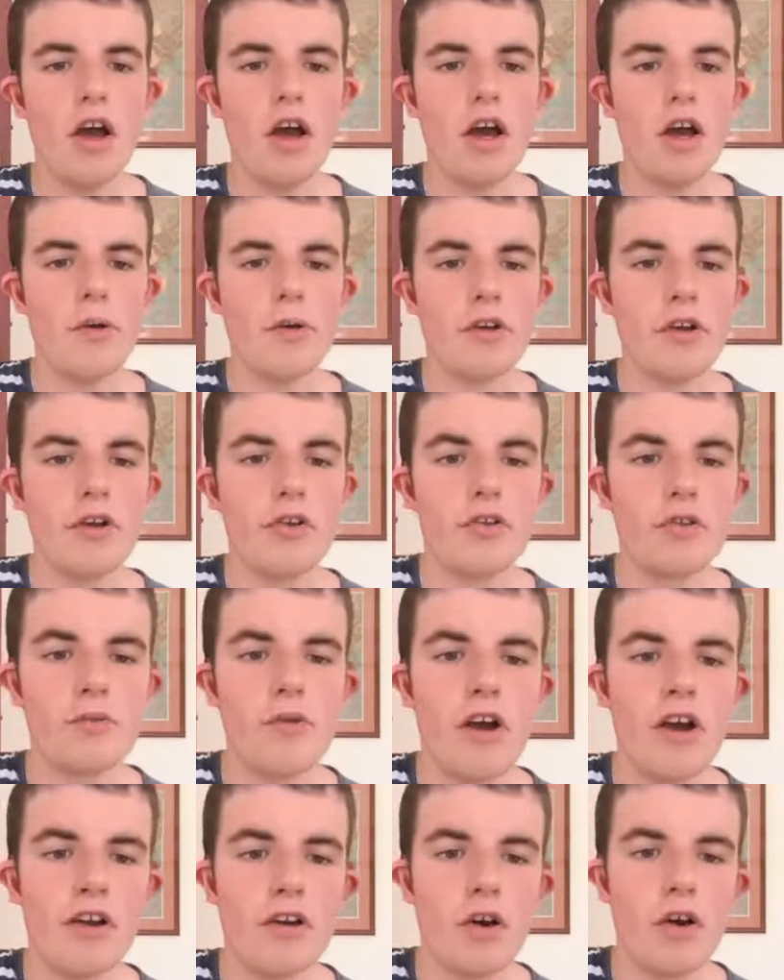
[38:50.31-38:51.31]
It was a
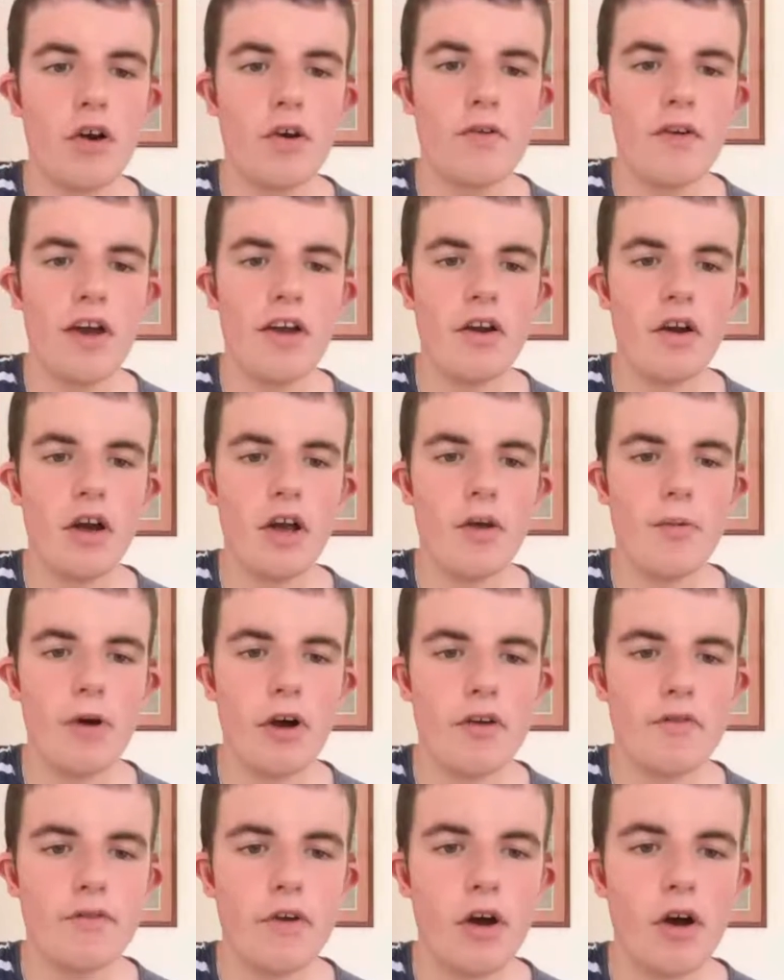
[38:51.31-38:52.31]
radar of
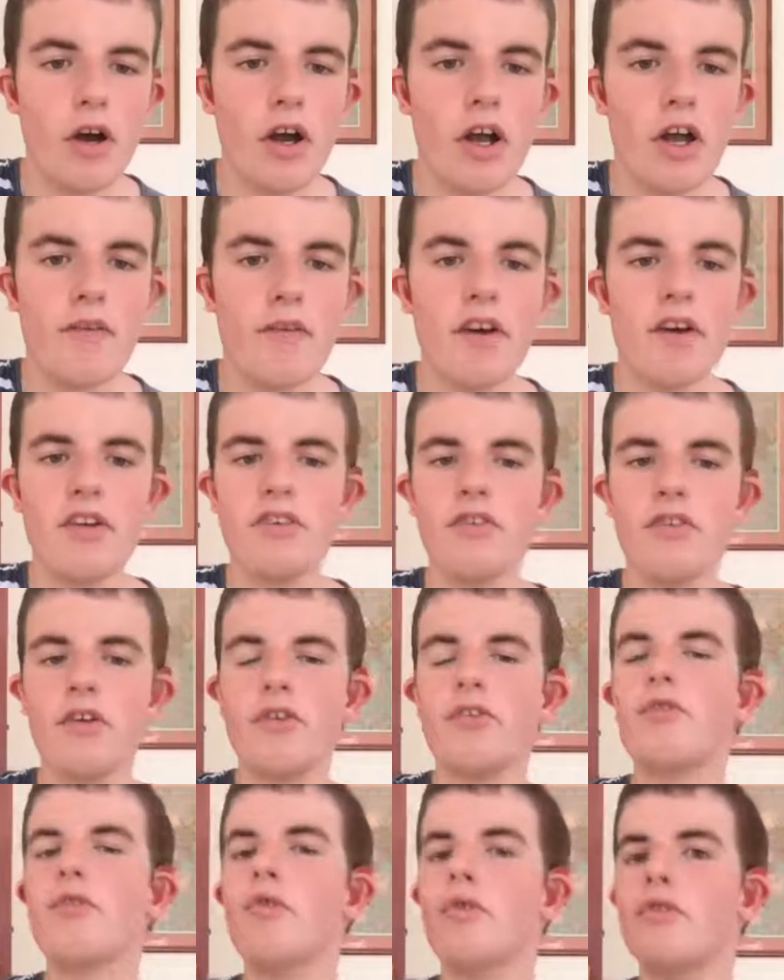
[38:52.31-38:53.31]
MI5, and
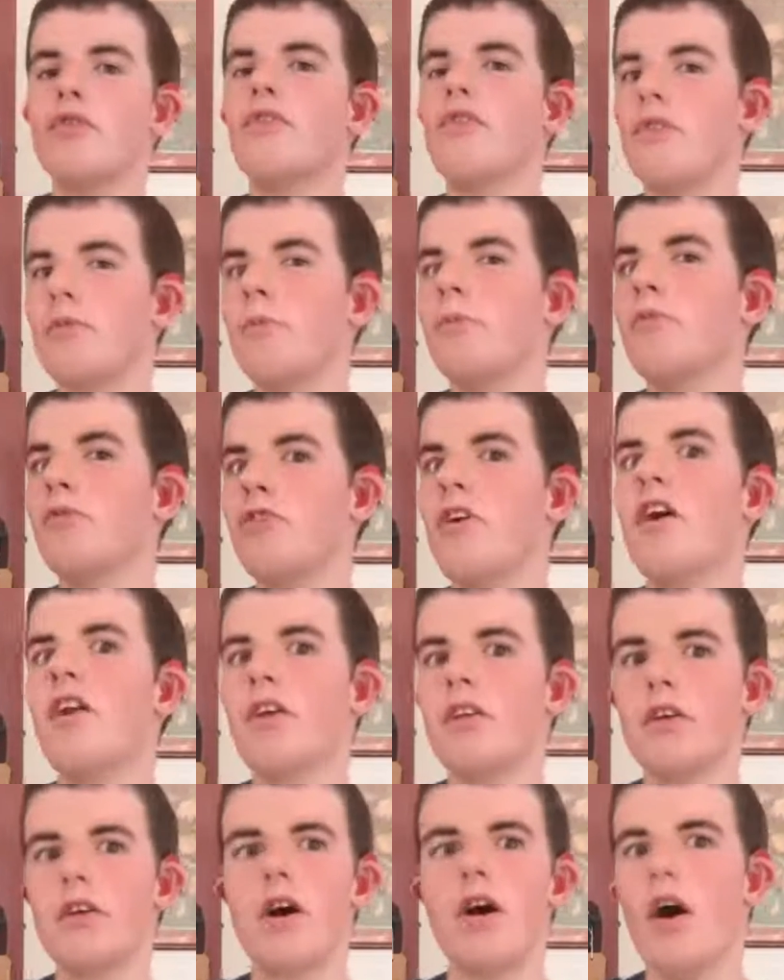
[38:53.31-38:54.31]
it's sources
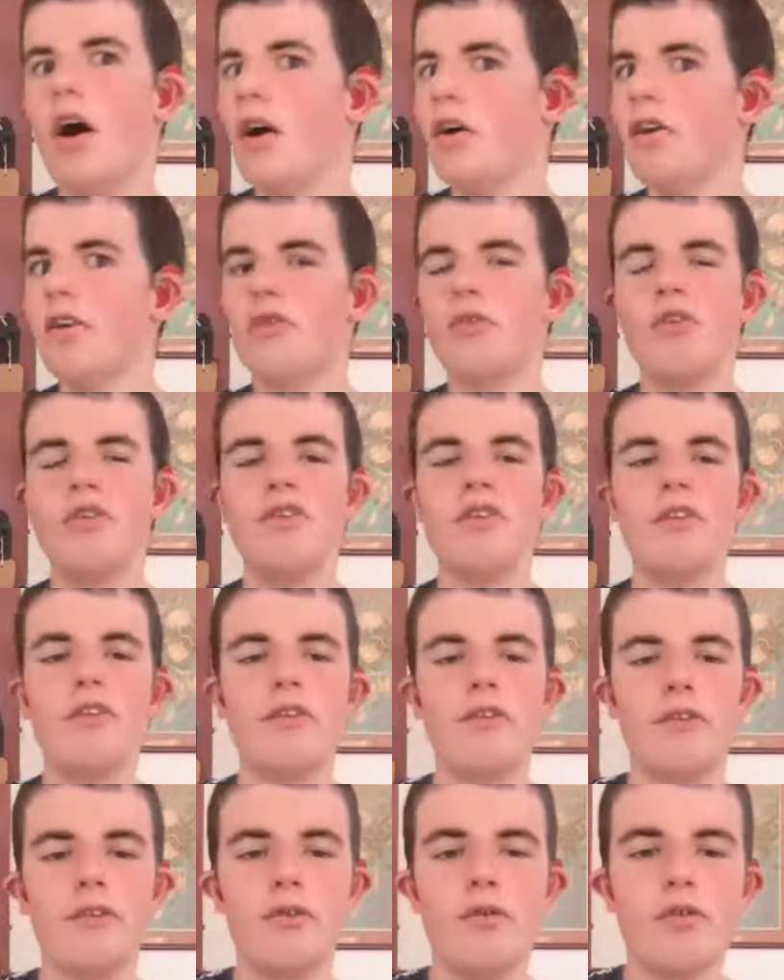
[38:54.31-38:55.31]
telling The Guardian whether
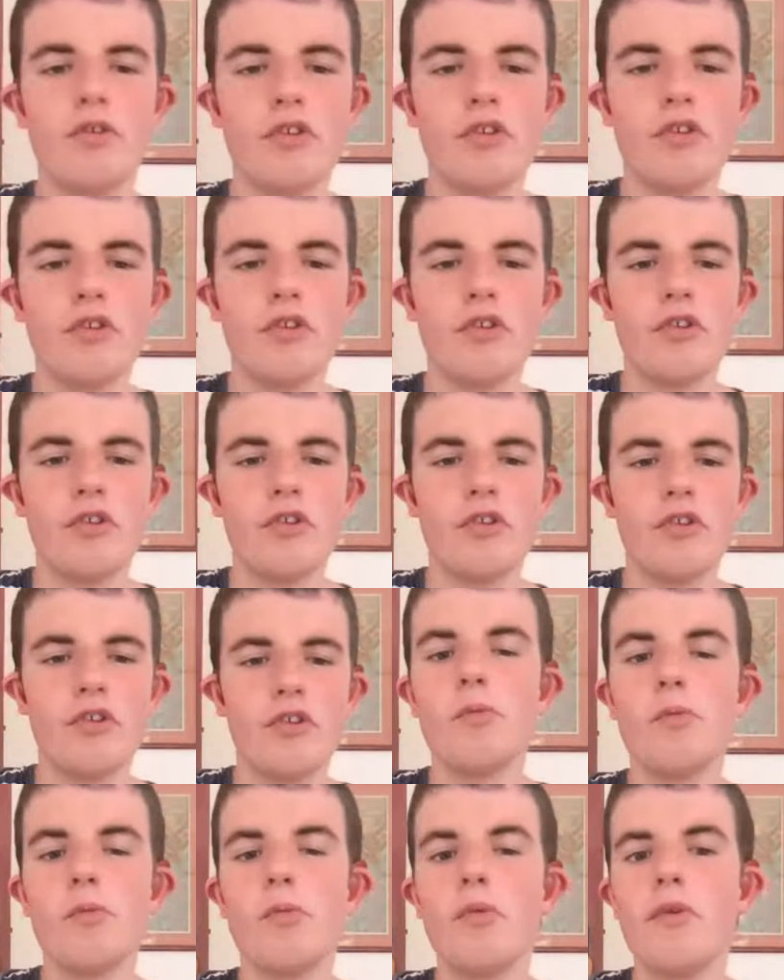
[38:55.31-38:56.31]
these are sources
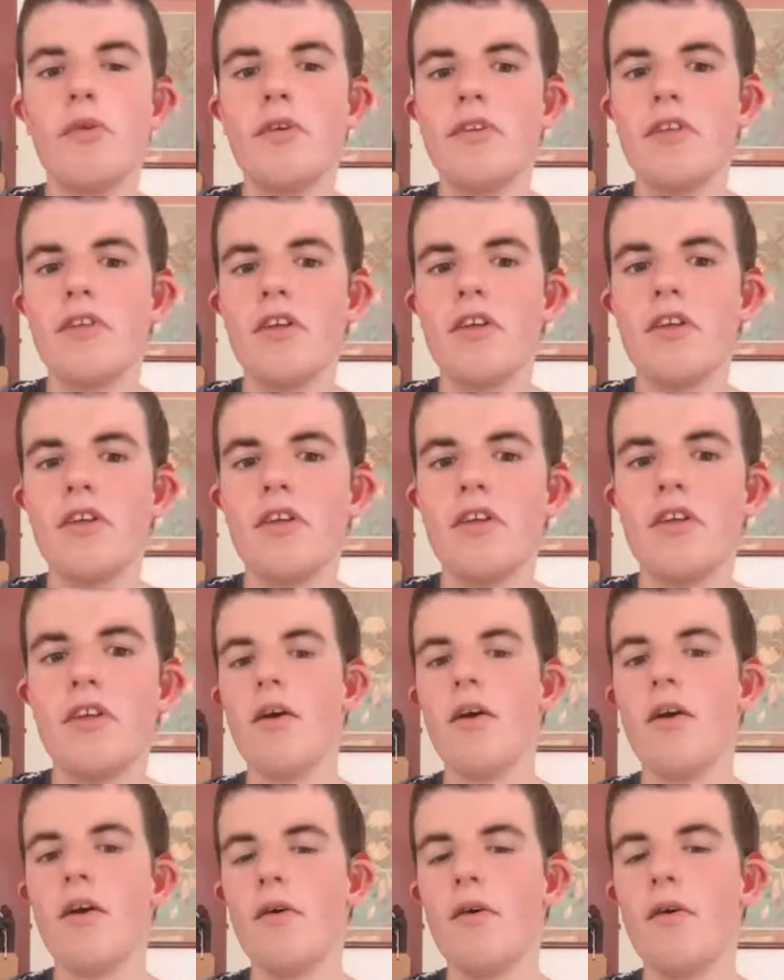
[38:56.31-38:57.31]
from NI5 or
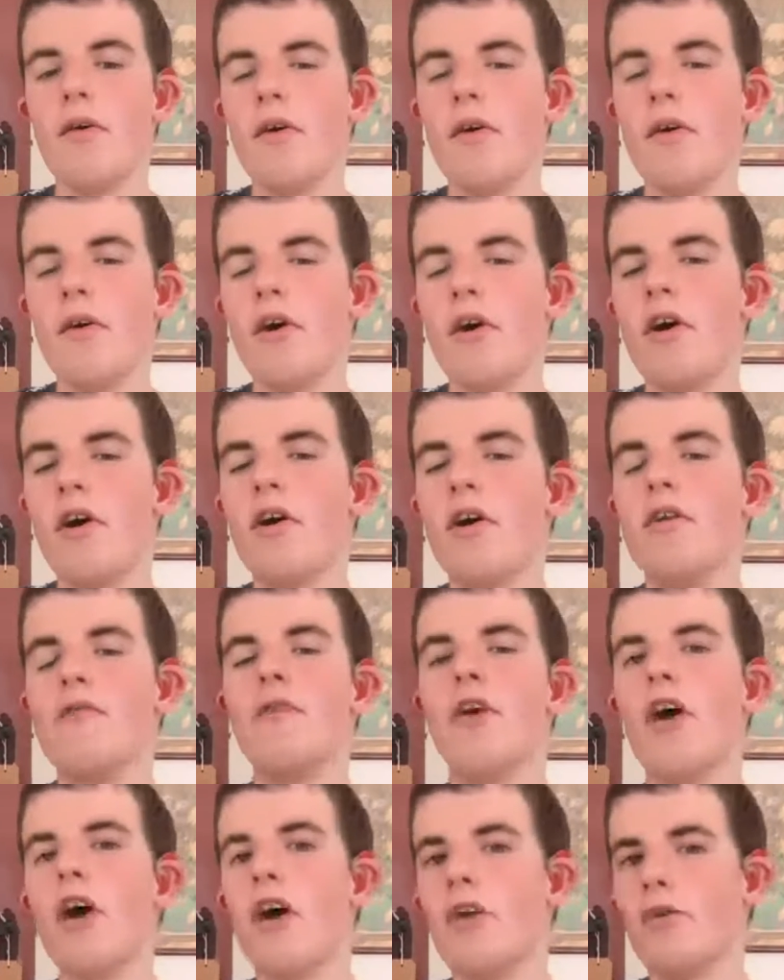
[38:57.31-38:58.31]
outside is
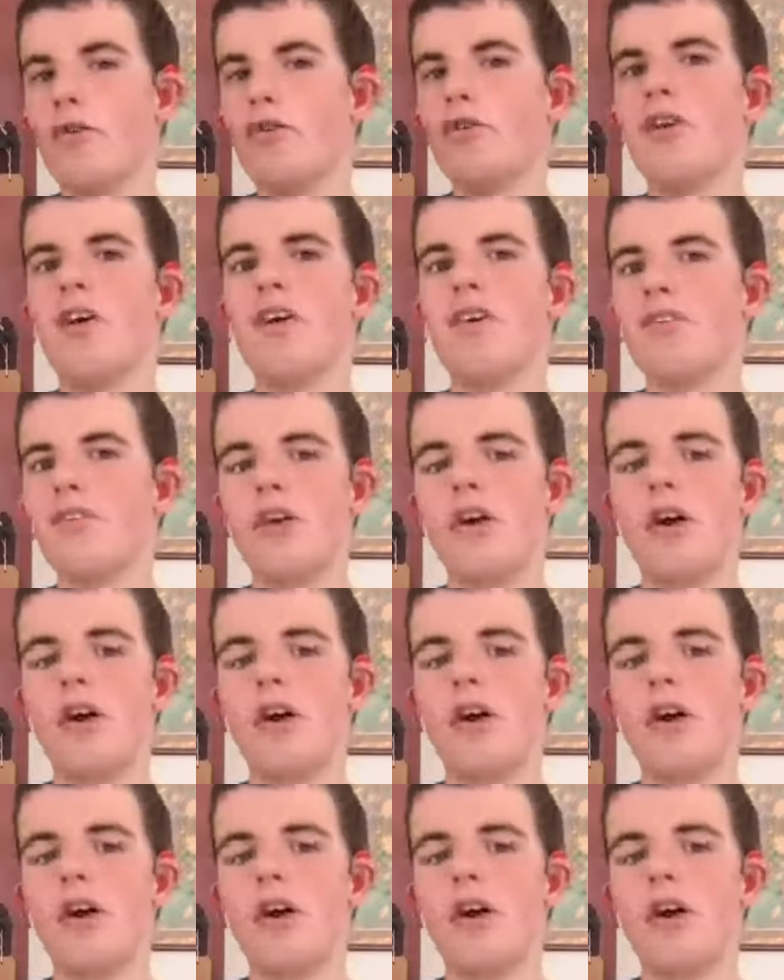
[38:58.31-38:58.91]
simply unclear.